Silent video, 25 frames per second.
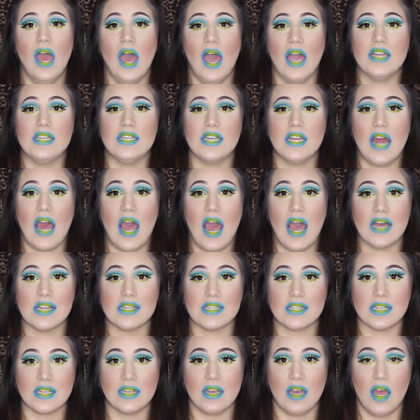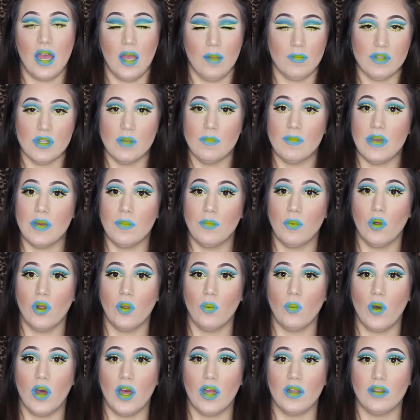I did ask some people
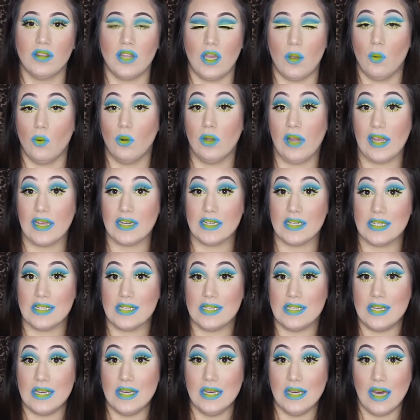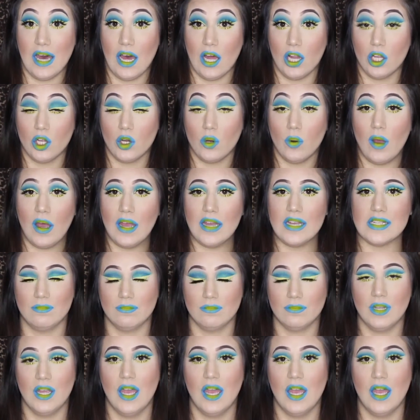what they would like to see color-wise.